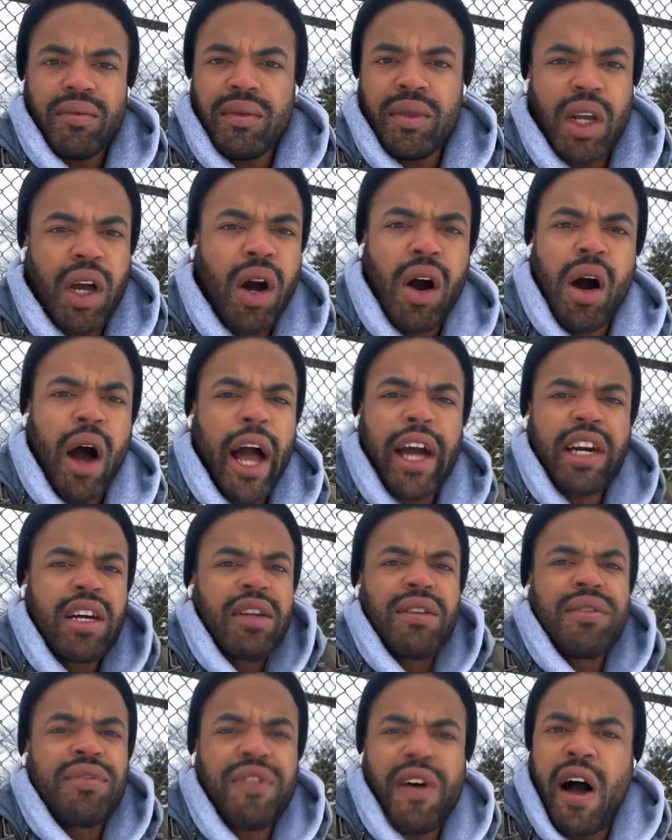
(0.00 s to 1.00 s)
oh, I
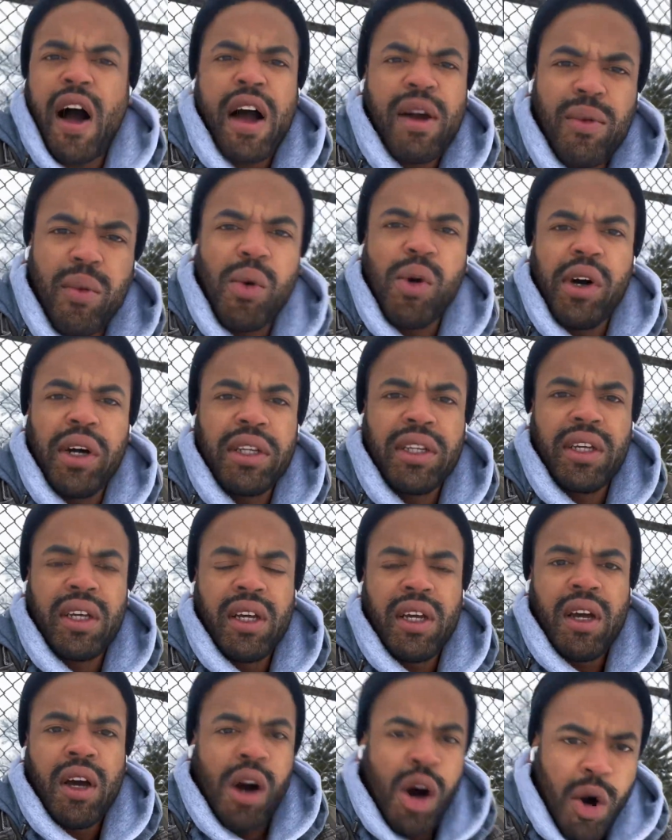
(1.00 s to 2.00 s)
couldn't find one.
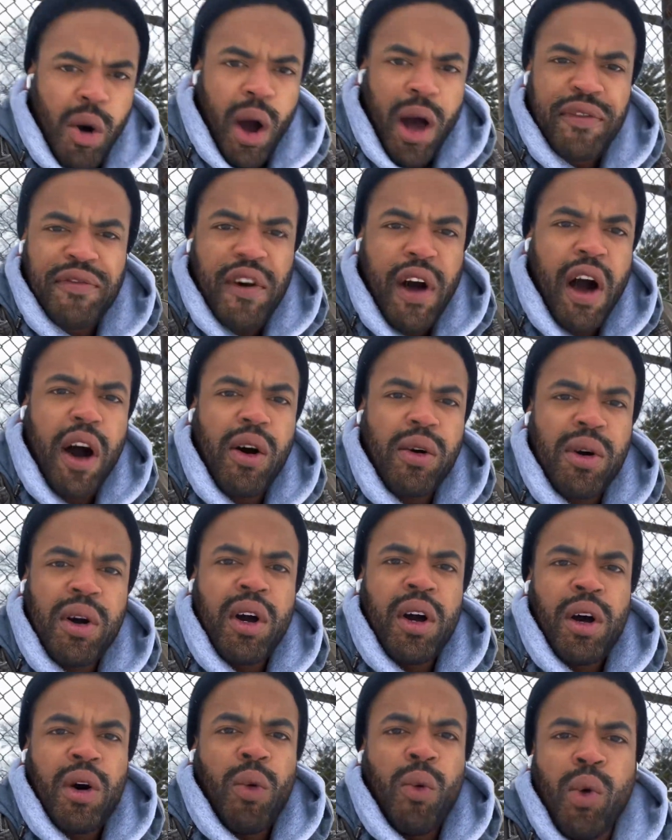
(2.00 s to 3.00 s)
Oh, I found
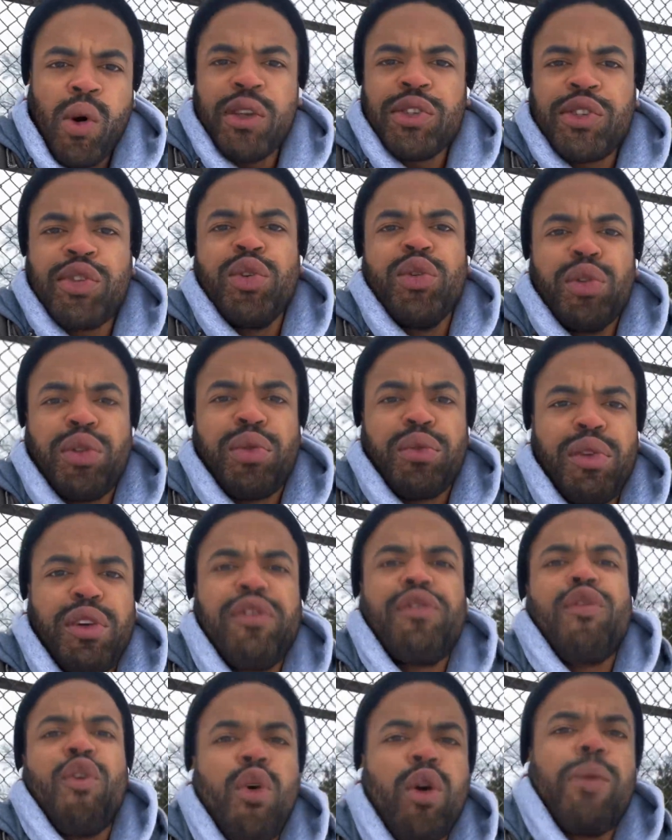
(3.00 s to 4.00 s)
1, 2, 3,
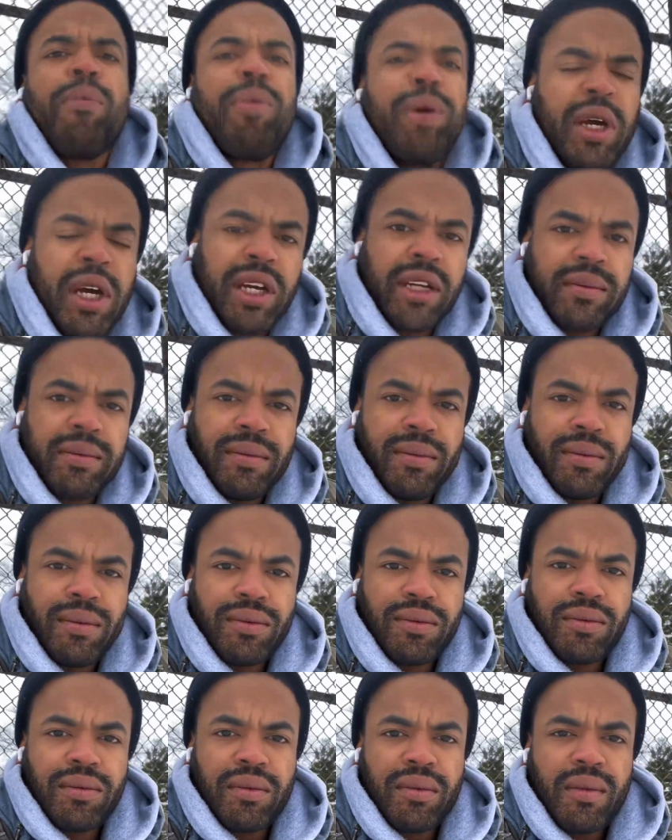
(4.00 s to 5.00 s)
4 pick.
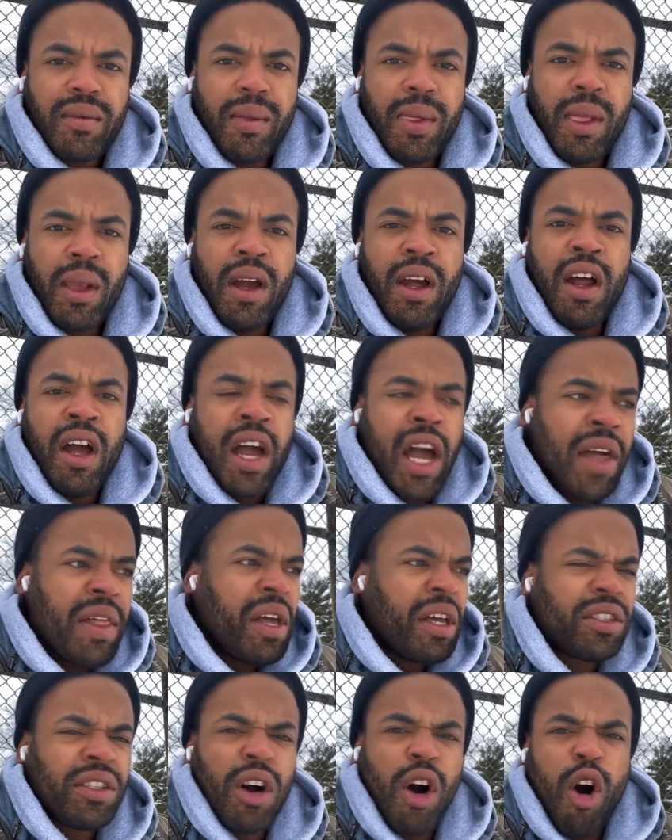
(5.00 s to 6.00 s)
And
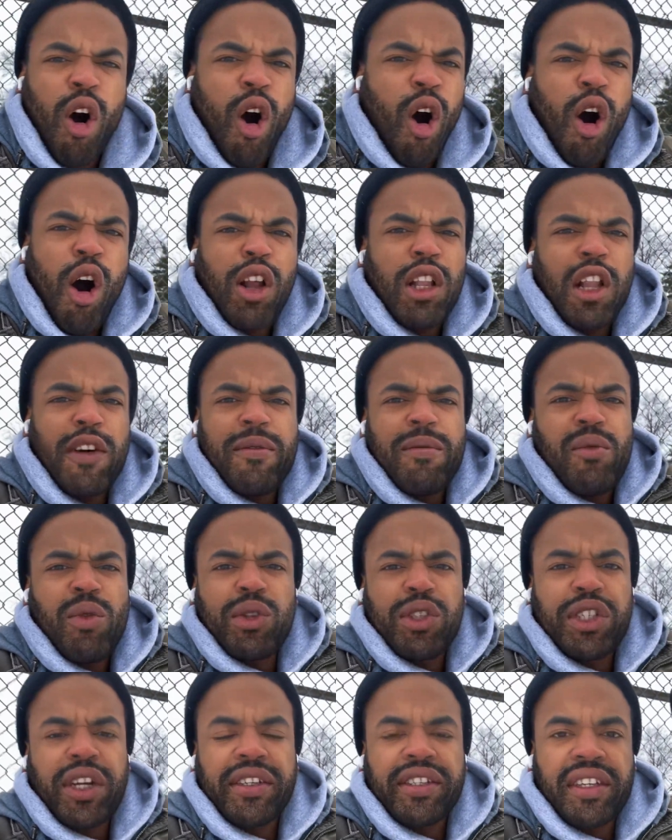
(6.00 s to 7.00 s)
it's, all of them was
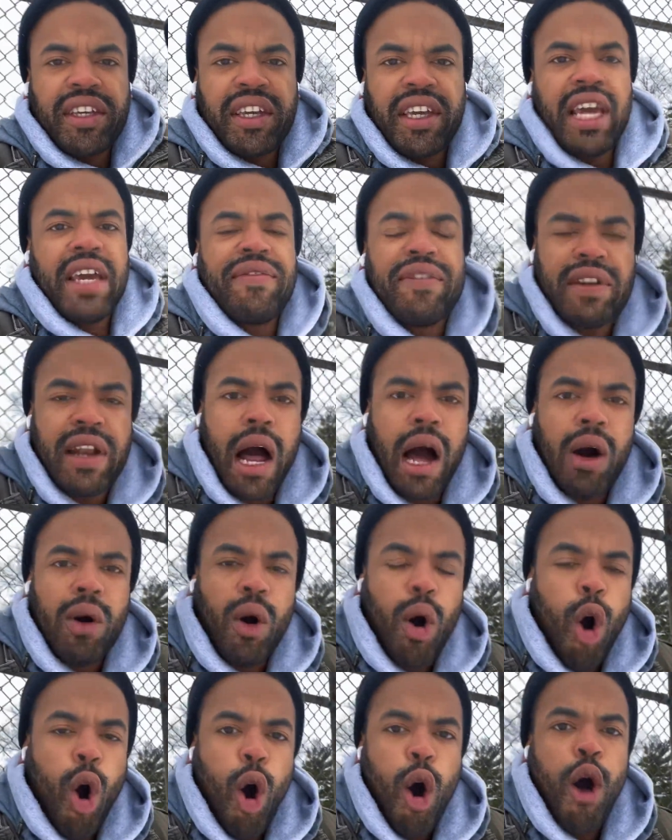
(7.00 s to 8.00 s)
just giving out
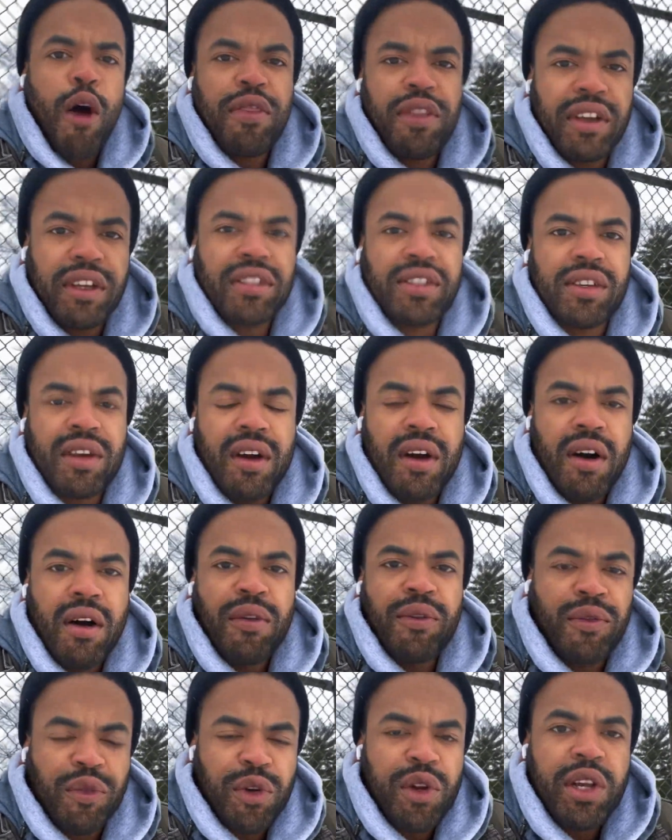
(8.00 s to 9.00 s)
all this
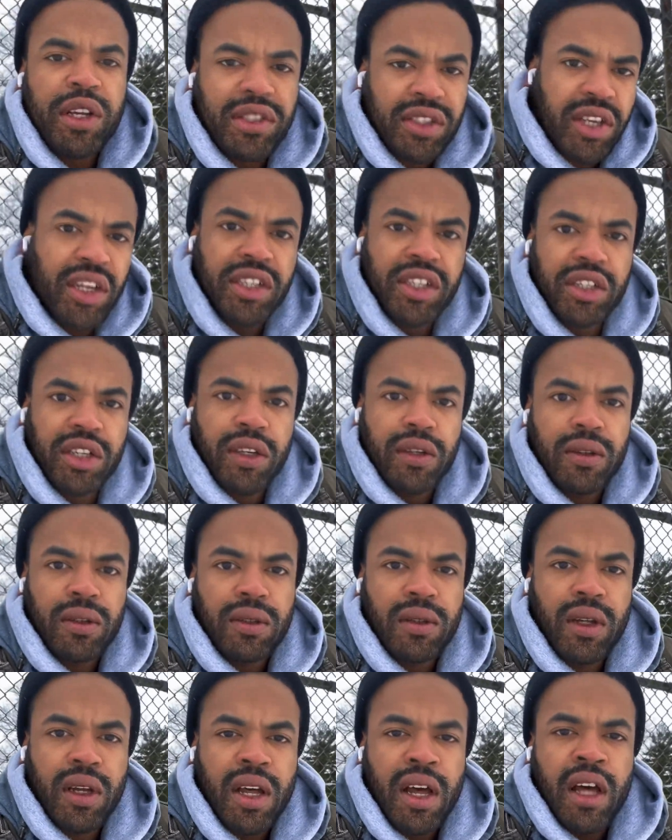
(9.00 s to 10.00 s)
free attention.
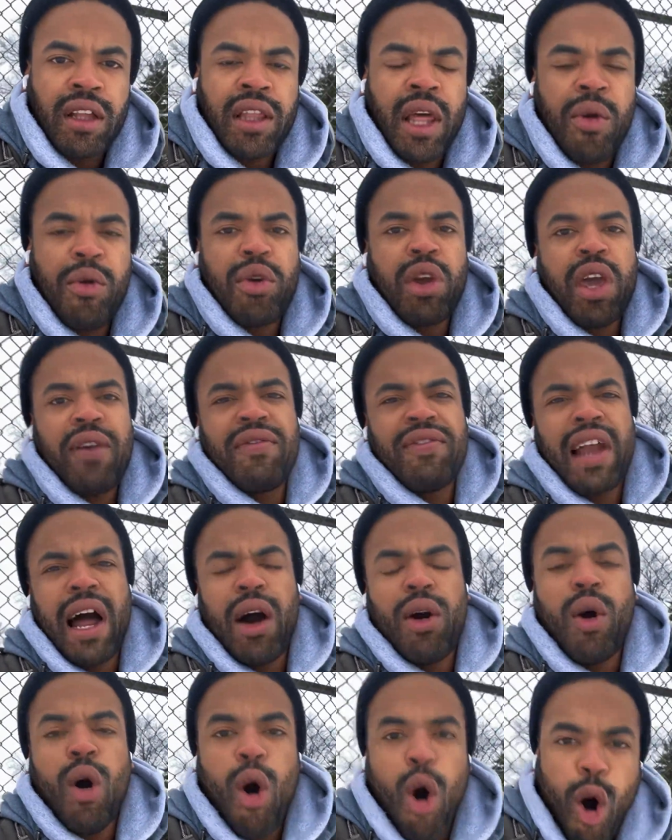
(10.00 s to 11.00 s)
They were giving
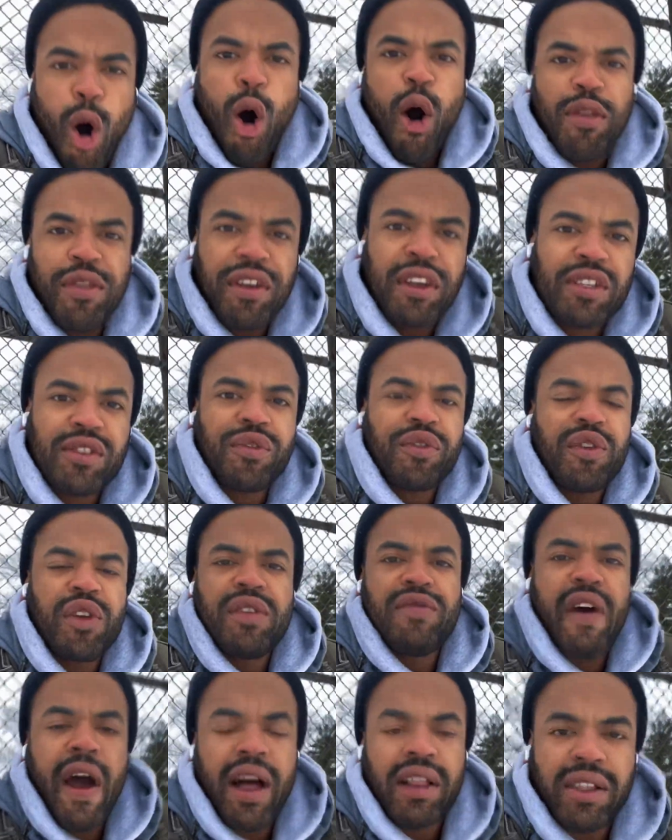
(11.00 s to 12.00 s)
out all this free
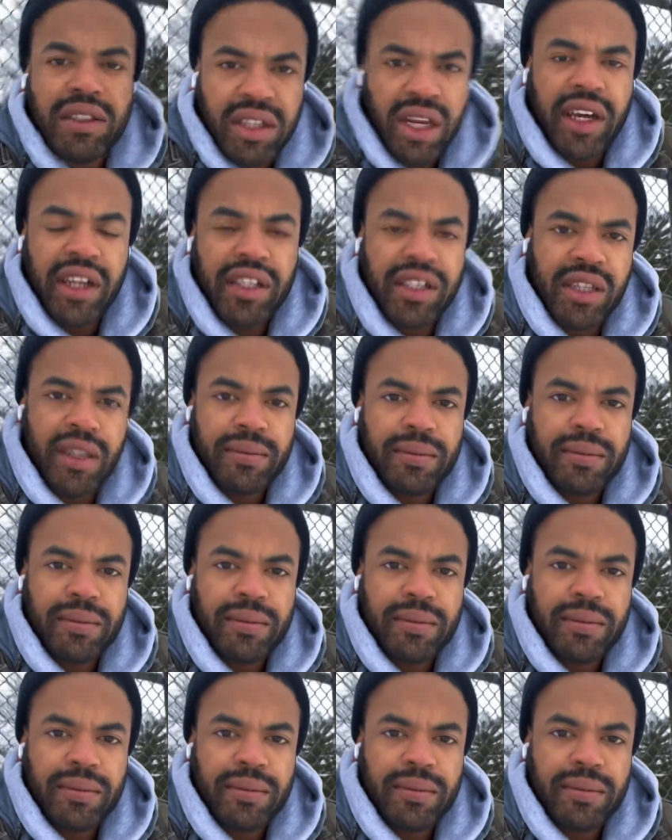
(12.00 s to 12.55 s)
validation.